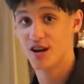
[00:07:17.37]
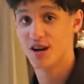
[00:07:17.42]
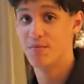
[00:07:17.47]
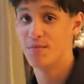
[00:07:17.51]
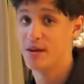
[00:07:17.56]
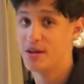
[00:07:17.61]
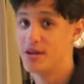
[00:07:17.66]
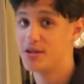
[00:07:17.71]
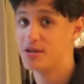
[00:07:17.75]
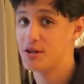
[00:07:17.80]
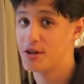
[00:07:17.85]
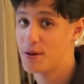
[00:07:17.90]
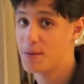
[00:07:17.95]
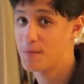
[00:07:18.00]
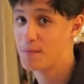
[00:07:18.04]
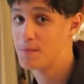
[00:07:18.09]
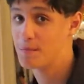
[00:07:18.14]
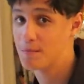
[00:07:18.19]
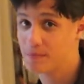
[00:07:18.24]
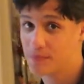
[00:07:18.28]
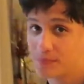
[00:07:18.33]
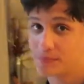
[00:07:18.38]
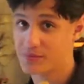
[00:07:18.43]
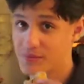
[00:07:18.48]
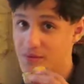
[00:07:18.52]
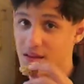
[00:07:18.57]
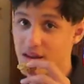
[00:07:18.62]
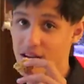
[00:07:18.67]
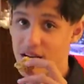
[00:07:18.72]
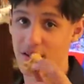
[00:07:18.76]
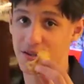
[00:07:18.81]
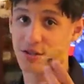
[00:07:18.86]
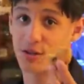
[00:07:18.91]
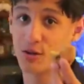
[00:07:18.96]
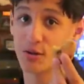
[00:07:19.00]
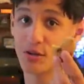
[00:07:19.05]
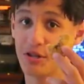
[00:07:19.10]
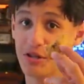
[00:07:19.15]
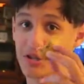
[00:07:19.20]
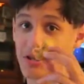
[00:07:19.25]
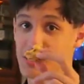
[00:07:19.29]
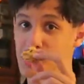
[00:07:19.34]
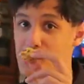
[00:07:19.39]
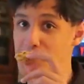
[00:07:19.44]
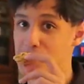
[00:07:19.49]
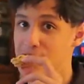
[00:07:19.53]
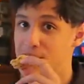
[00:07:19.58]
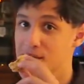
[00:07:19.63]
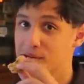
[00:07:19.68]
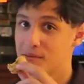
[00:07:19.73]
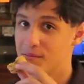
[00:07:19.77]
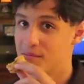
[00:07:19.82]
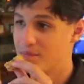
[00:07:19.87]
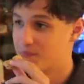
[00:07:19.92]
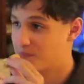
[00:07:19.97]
amazing. I got two. Let's show these cookies.